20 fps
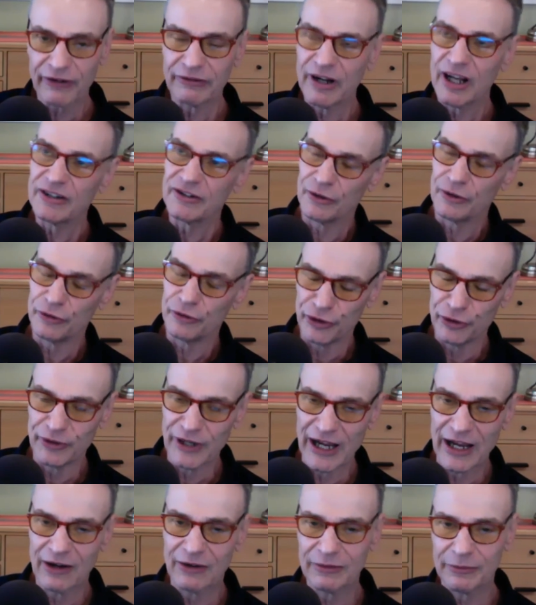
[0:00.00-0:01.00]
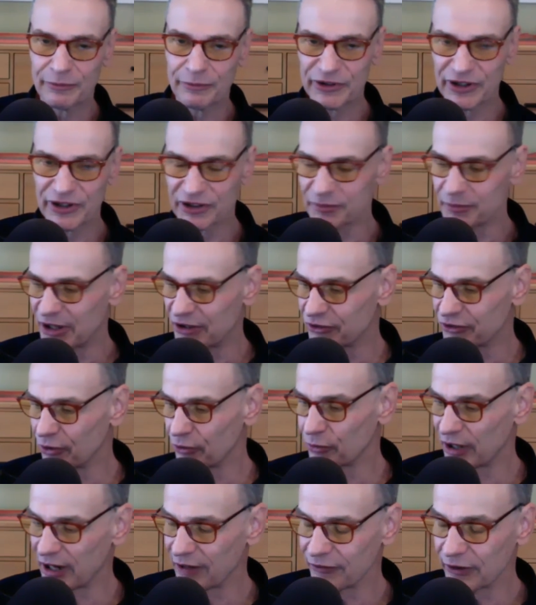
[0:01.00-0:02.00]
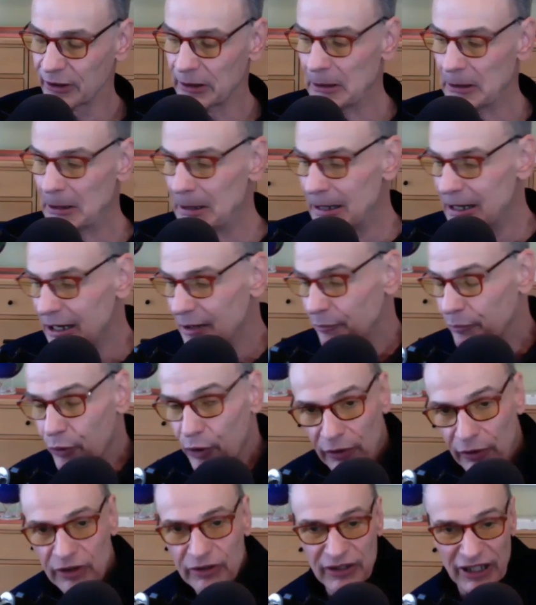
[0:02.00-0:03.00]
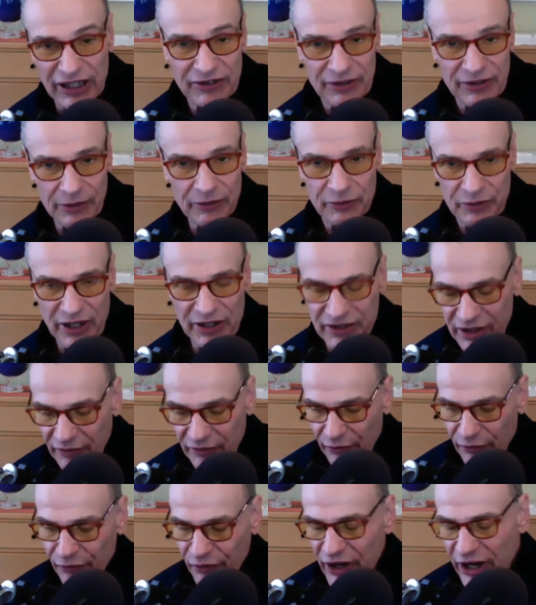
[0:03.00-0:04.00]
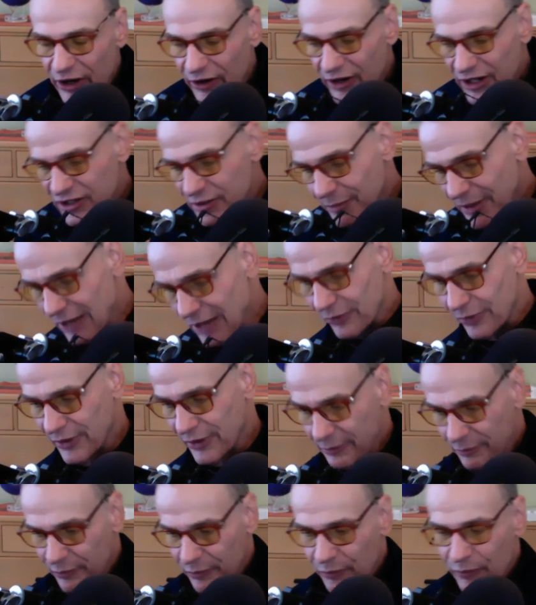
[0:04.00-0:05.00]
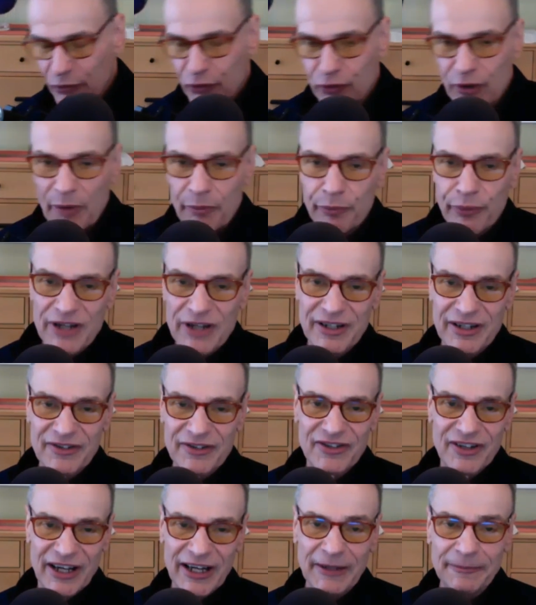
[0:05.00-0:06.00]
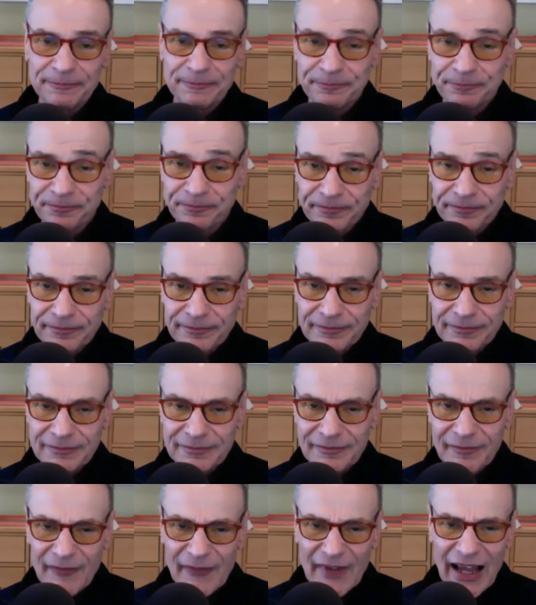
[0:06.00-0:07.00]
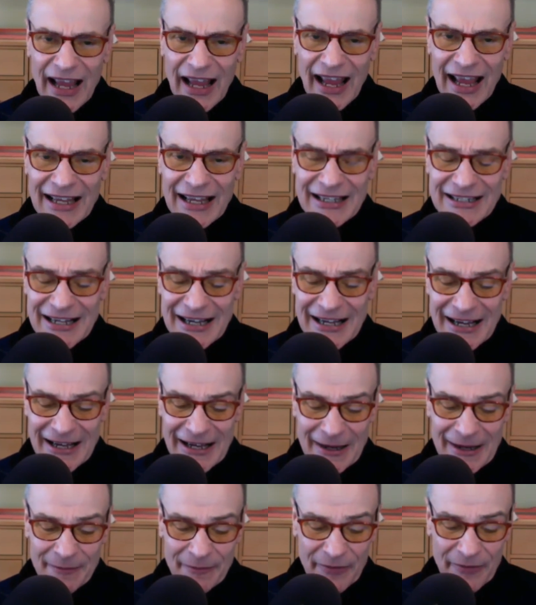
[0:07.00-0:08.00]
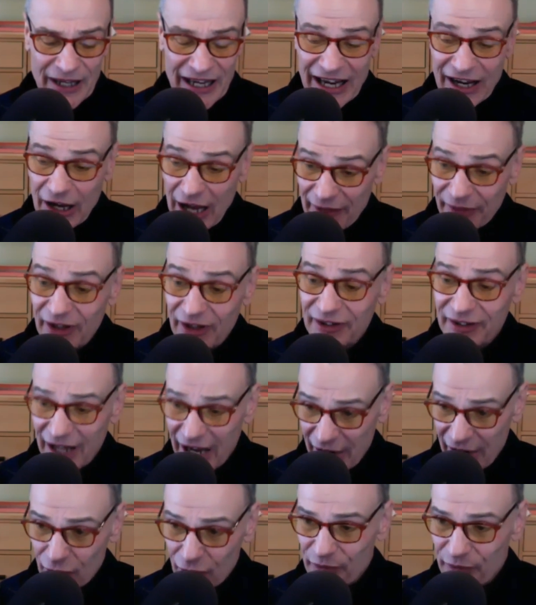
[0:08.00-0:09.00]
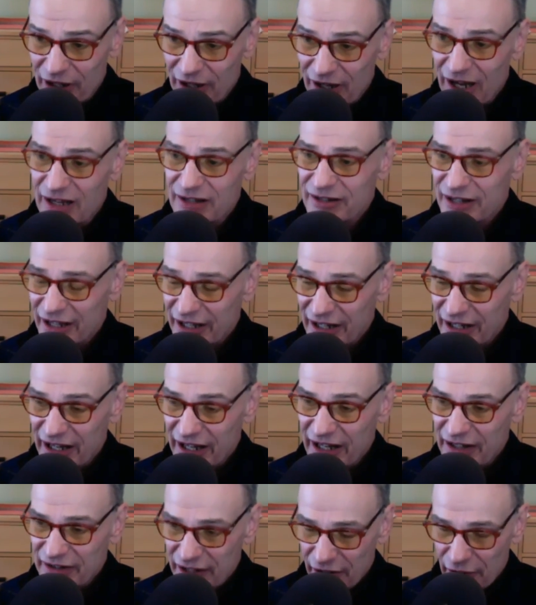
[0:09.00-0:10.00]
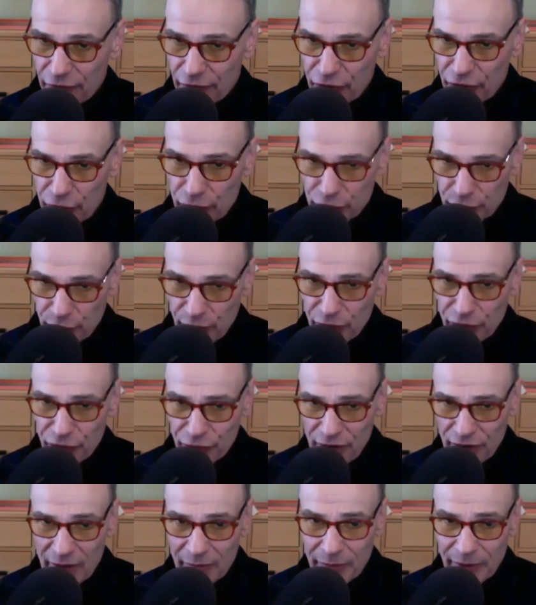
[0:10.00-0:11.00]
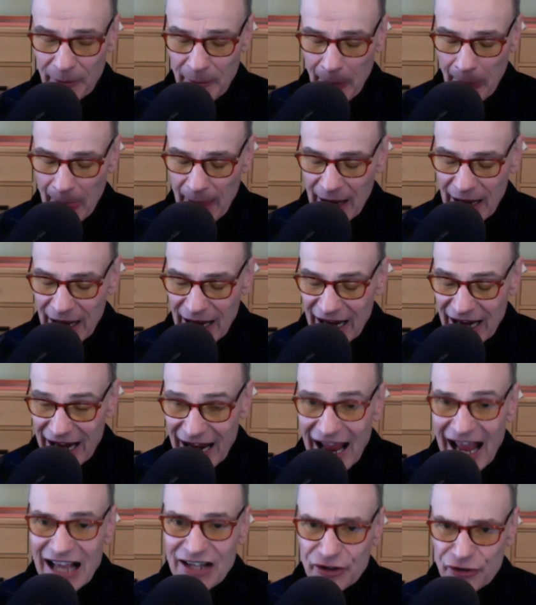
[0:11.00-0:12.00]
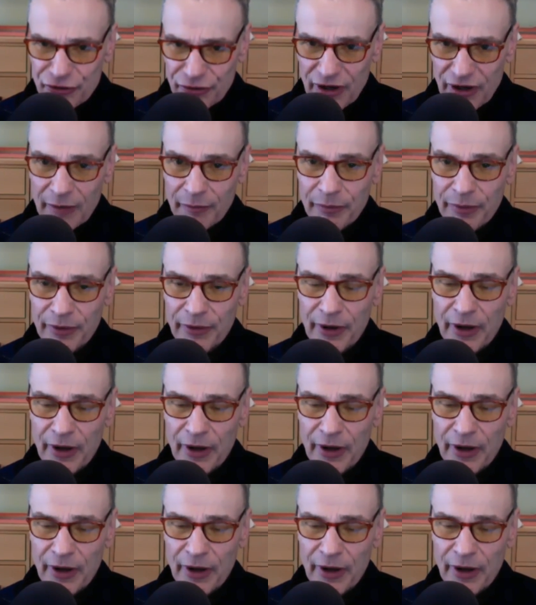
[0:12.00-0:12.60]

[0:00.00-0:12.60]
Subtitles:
not so new now, 6 months old, whatever, book. It's a Fear. It's about the Trump presidency. And he got the title because in his interviews with Trump, he asked Trump